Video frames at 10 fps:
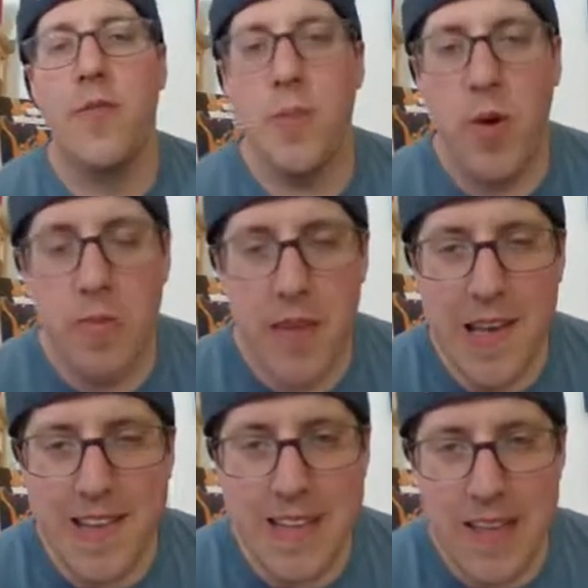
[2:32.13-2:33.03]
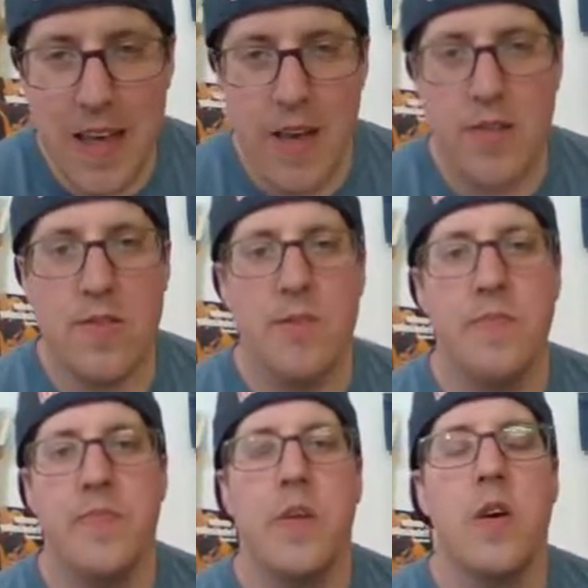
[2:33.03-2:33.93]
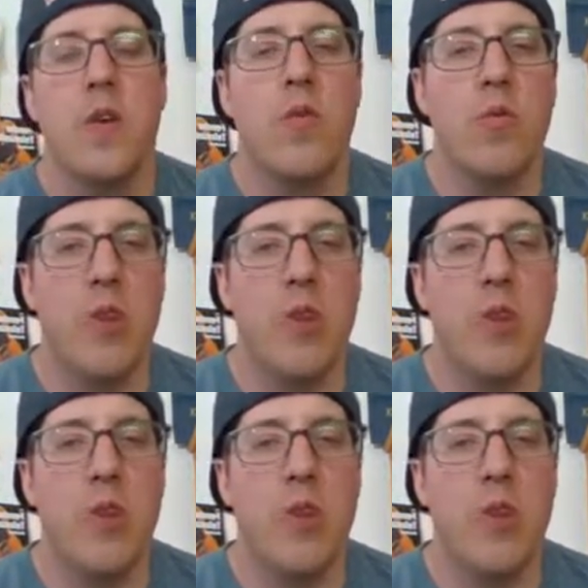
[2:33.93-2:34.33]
a problem like 6, we would